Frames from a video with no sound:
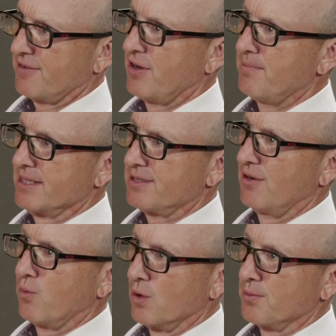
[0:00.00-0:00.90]
Because I felt my
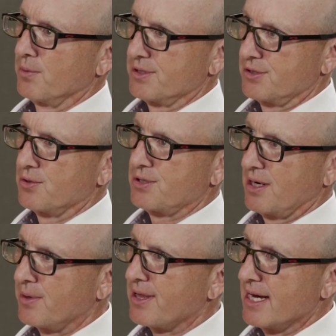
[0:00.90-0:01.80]
self-worth was
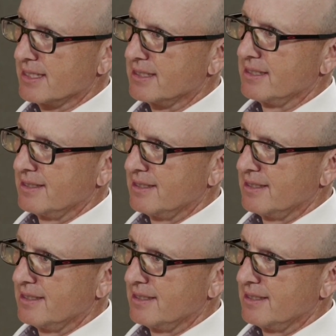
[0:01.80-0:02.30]
associated with that.